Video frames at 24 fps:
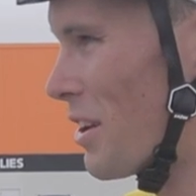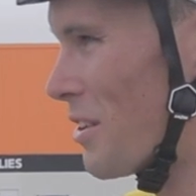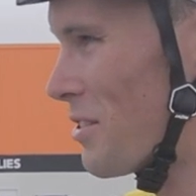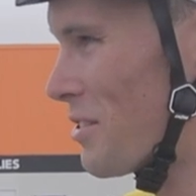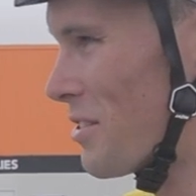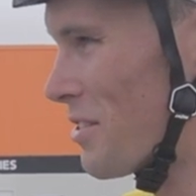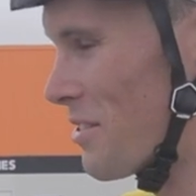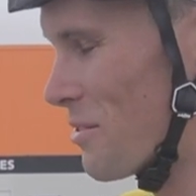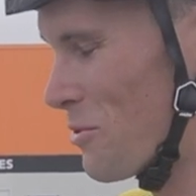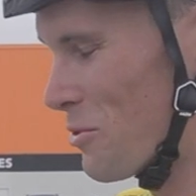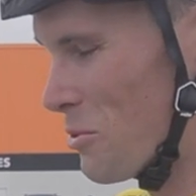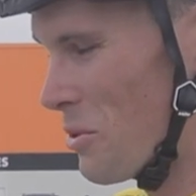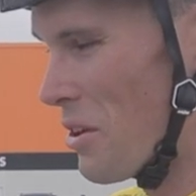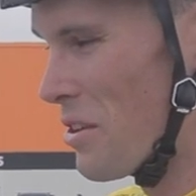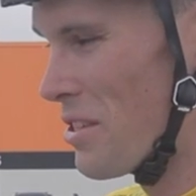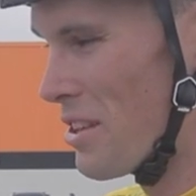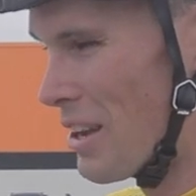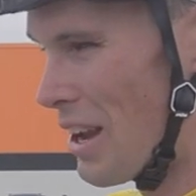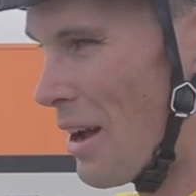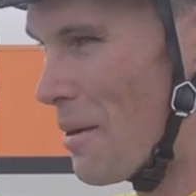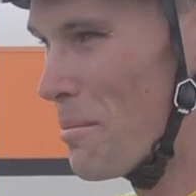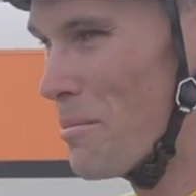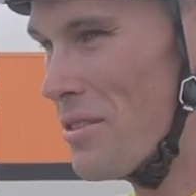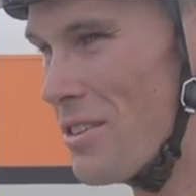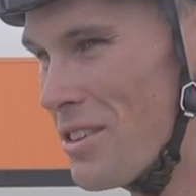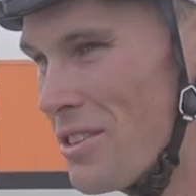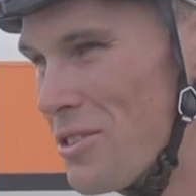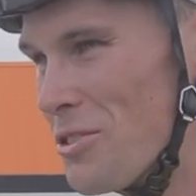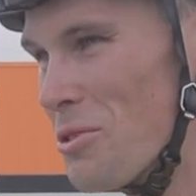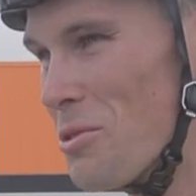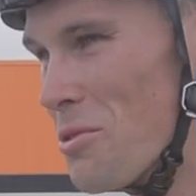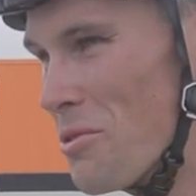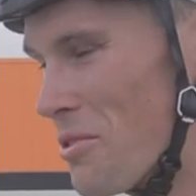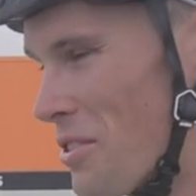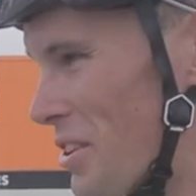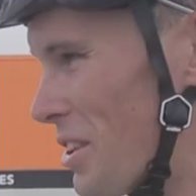I was aware of the
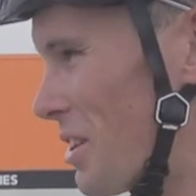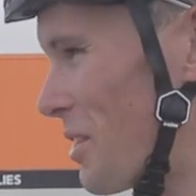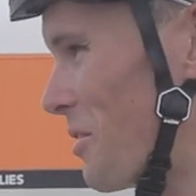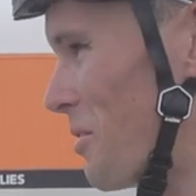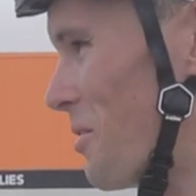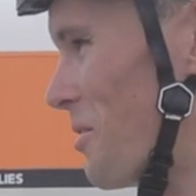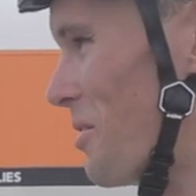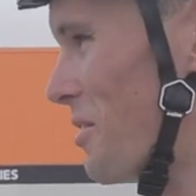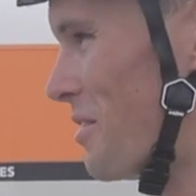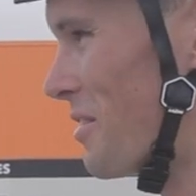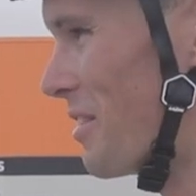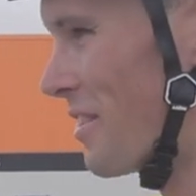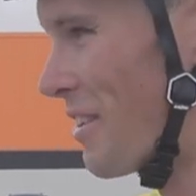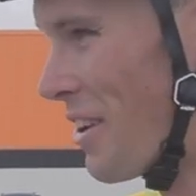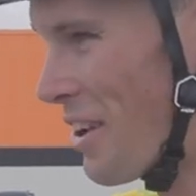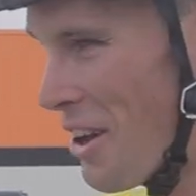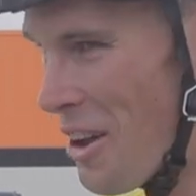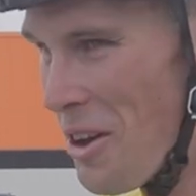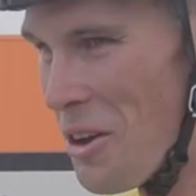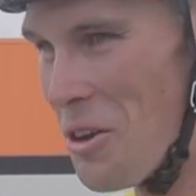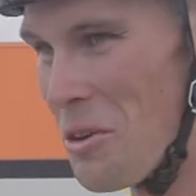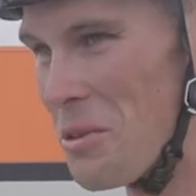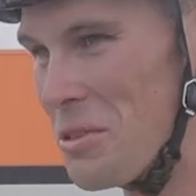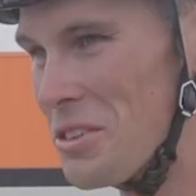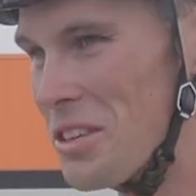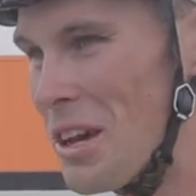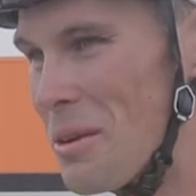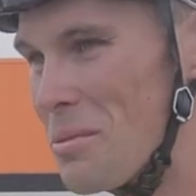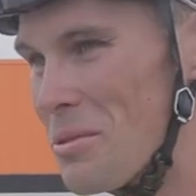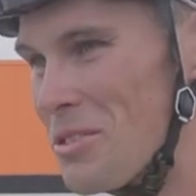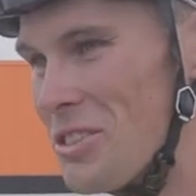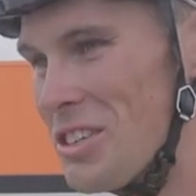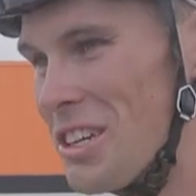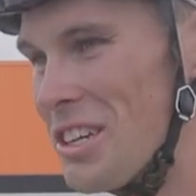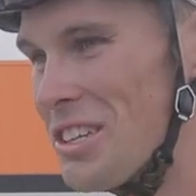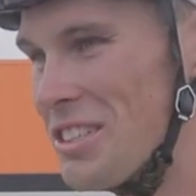numbers who were really good and who was
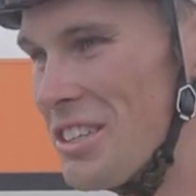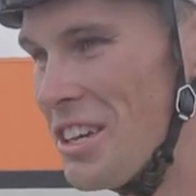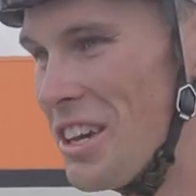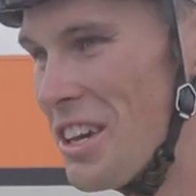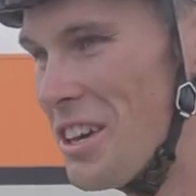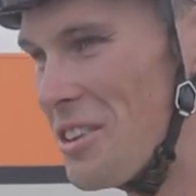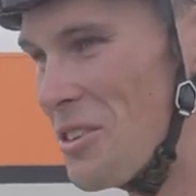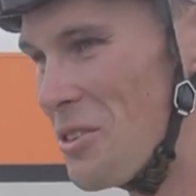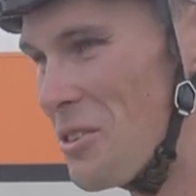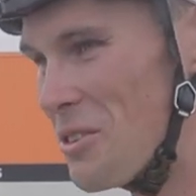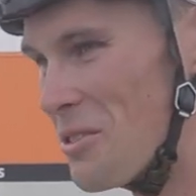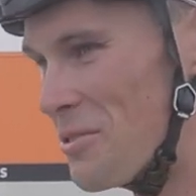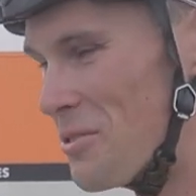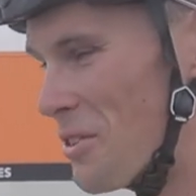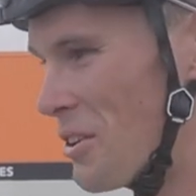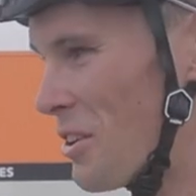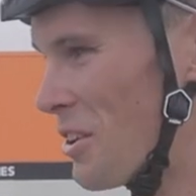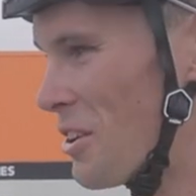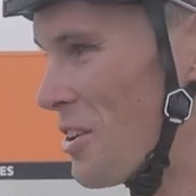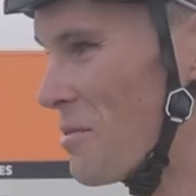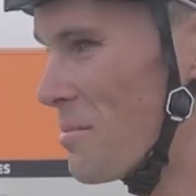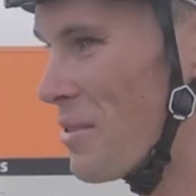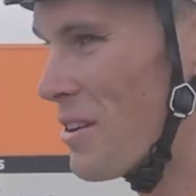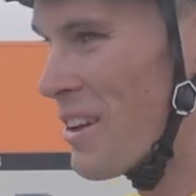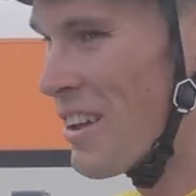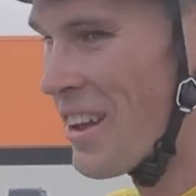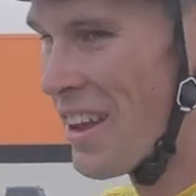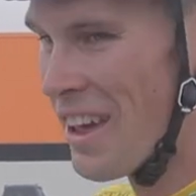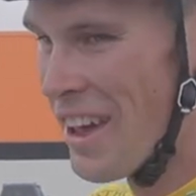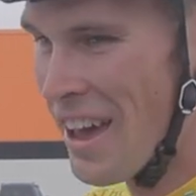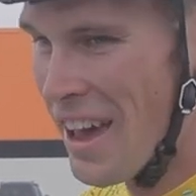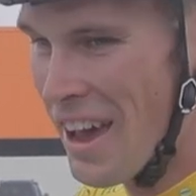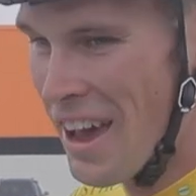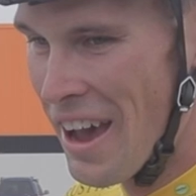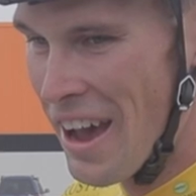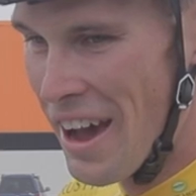up on GC and who to follow, but
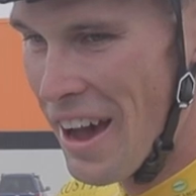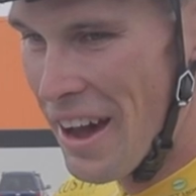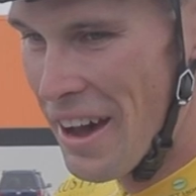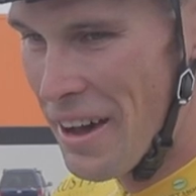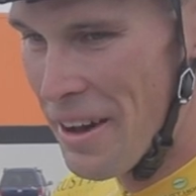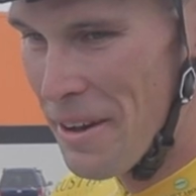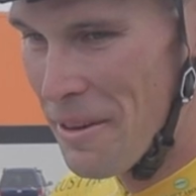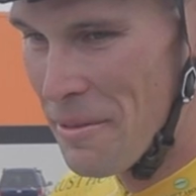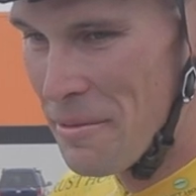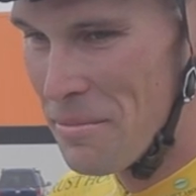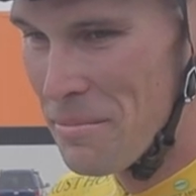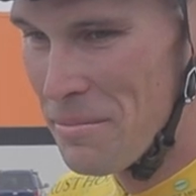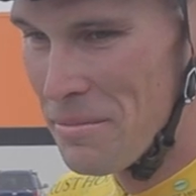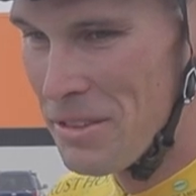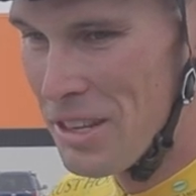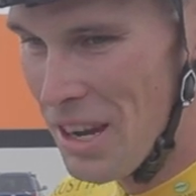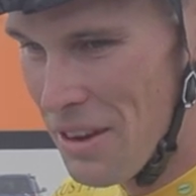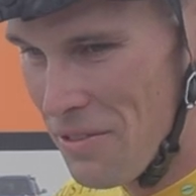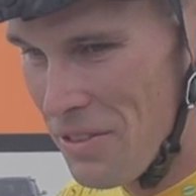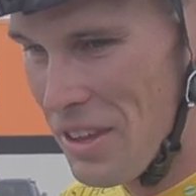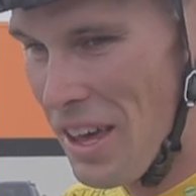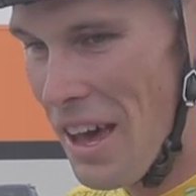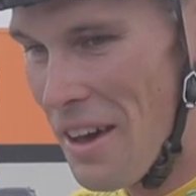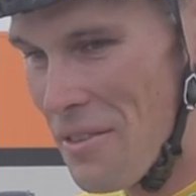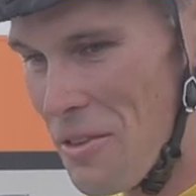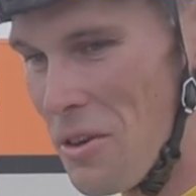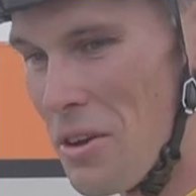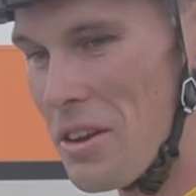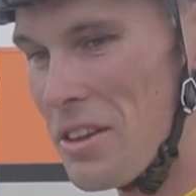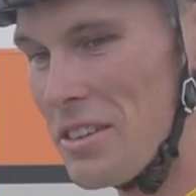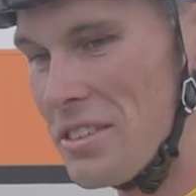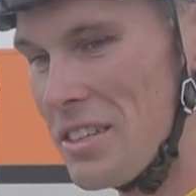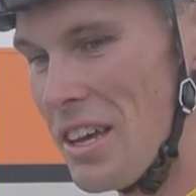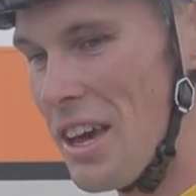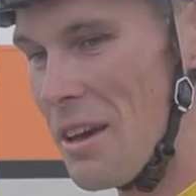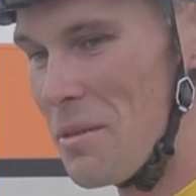um, definitely have
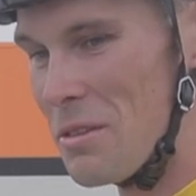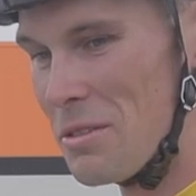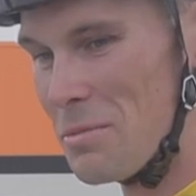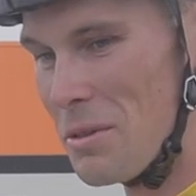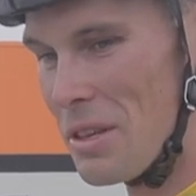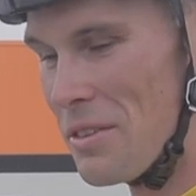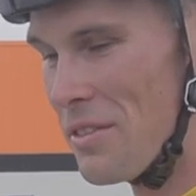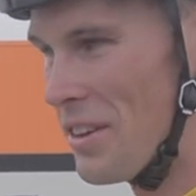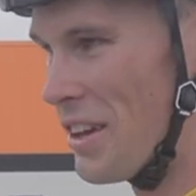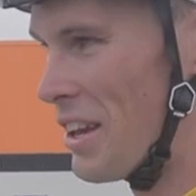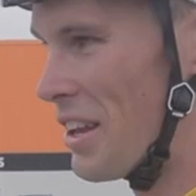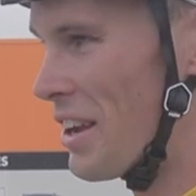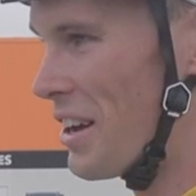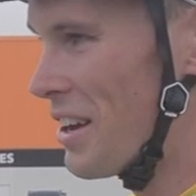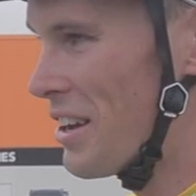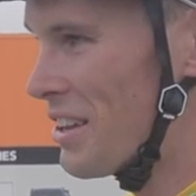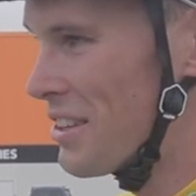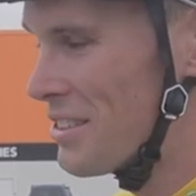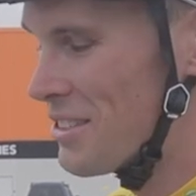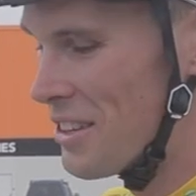heard his name. He's a bit of a hitter.